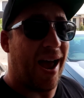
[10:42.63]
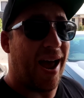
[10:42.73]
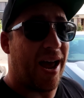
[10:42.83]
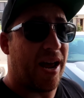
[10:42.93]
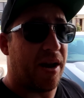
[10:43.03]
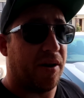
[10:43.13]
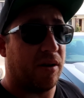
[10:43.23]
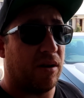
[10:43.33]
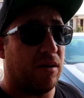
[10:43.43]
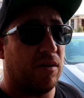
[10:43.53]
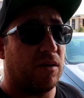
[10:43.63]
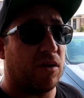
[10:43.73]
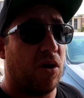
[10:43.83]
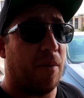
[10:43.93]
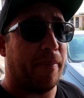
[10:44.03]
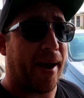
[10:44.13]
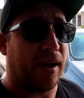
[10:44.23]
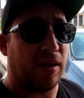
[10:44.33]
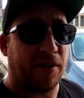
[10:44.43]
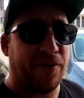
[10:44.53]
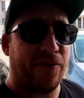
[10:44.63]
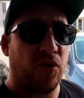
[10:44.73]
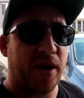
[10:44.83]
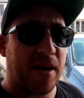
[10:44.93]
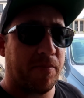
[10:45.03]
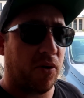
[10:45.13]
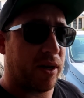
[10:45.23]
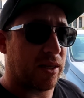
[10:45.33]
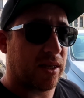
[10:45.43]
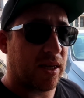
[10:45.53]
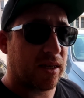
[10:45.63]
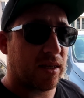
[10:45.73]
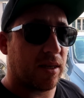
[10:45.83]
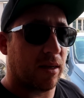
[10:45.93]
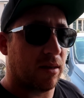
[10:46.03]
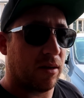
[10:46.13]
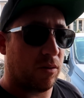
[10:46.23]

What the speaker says: and got back like 14.6